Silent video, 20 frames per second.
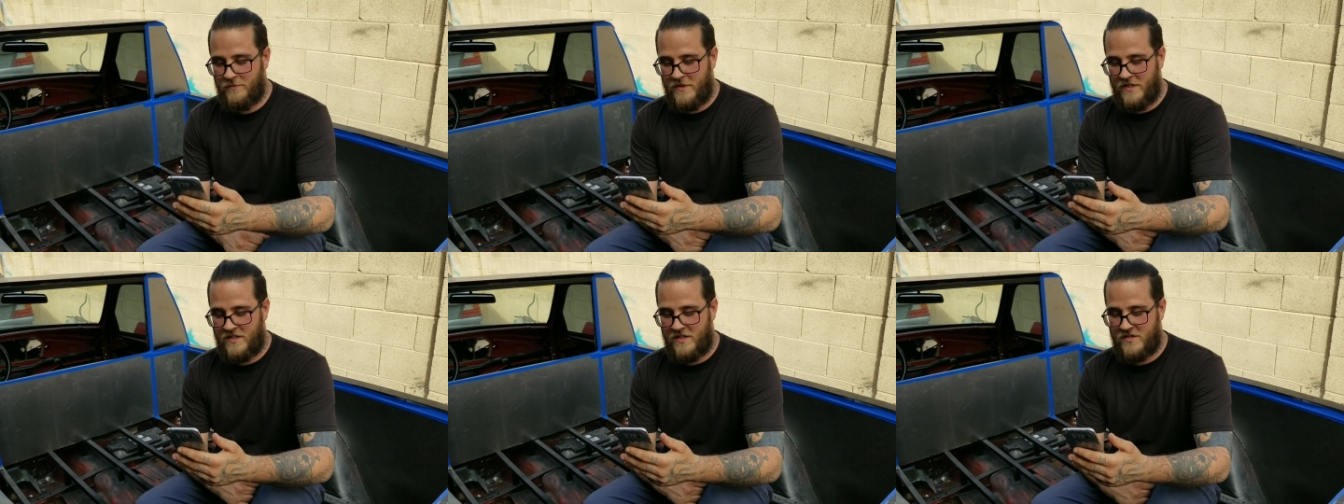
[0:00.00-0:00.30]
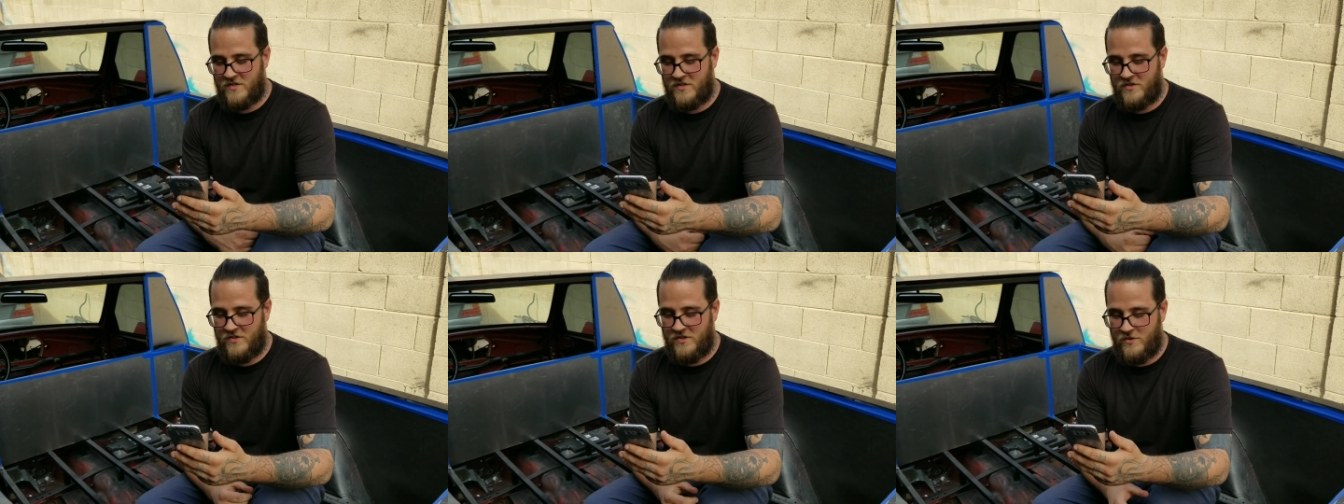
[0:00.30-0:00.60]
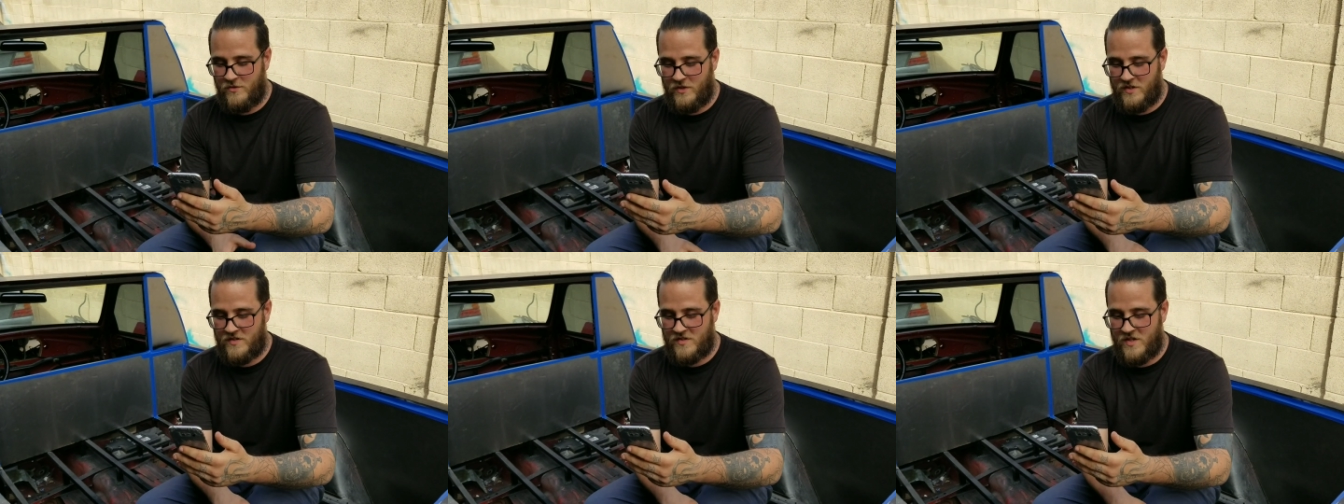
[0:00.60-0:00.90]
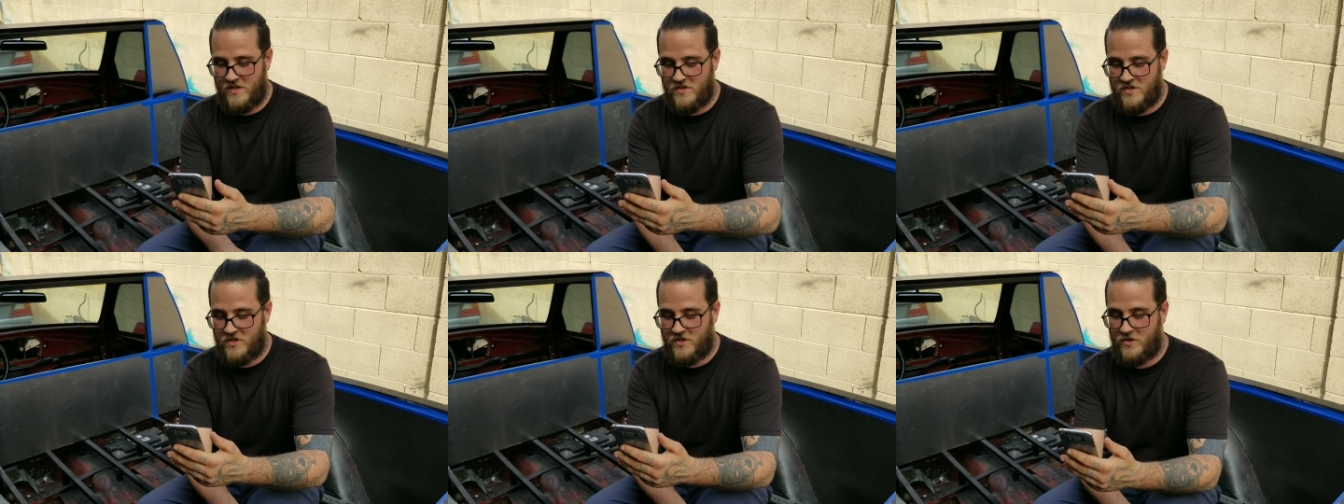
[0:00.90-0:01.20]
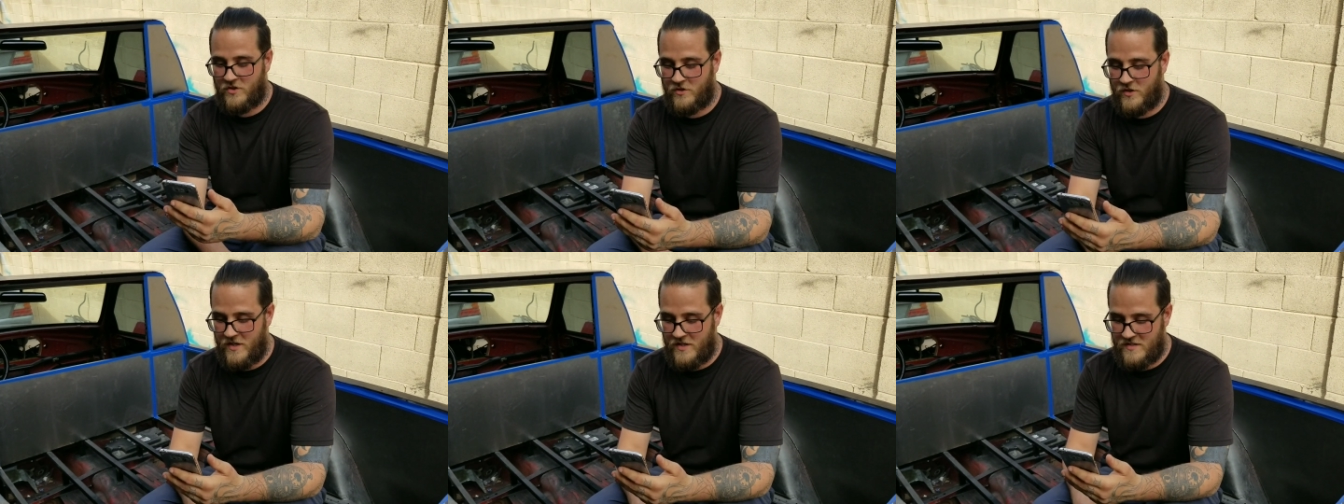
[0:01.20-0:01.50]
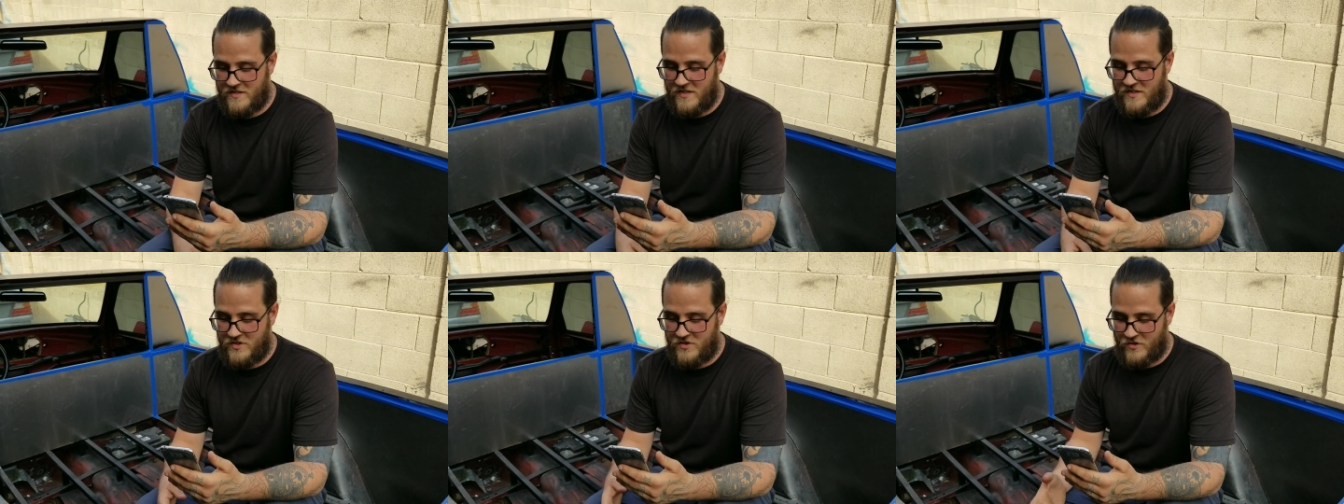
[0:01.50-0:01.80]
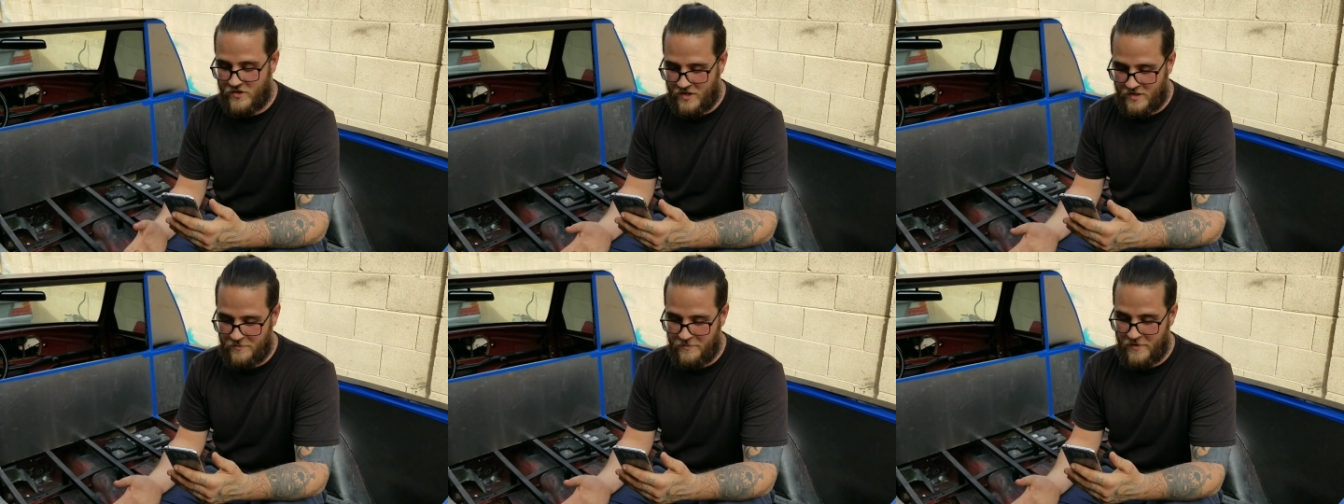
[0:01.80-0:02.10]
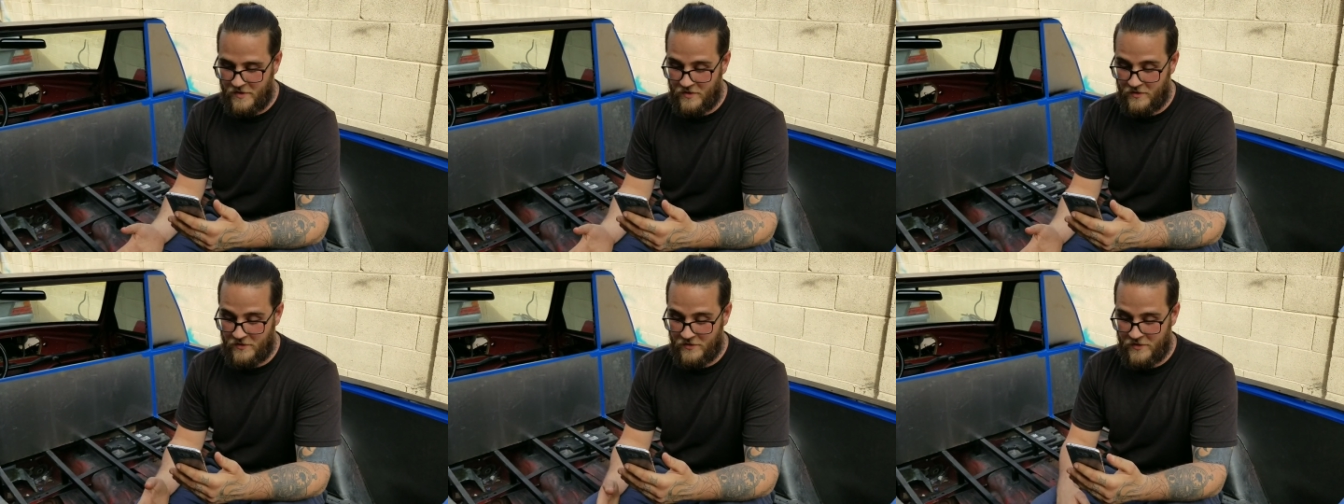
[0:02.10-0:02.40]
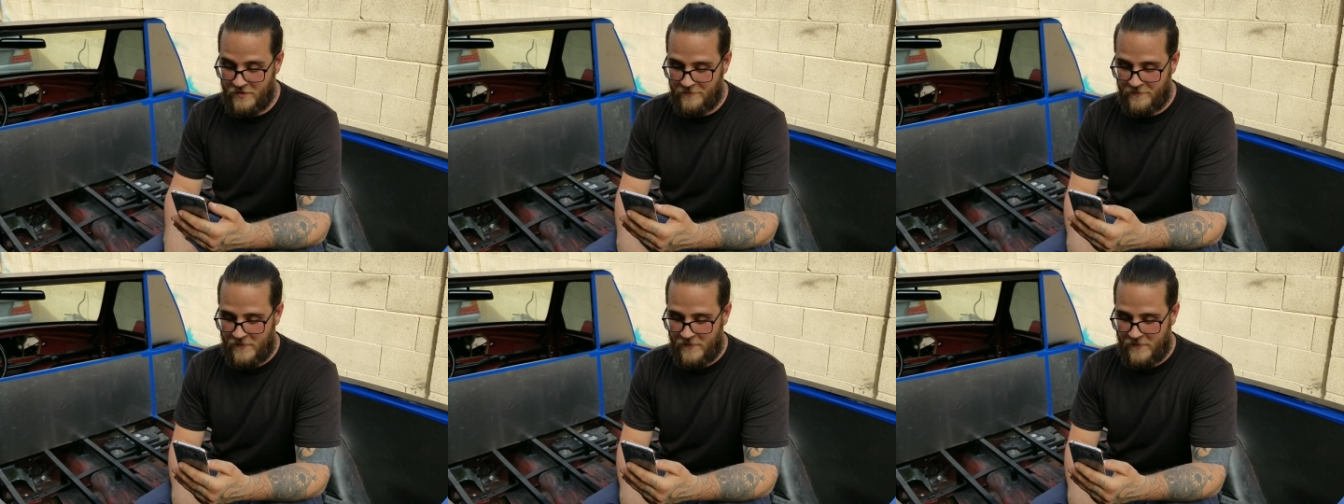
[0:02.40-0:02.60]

because you're doing such a crazy truck build?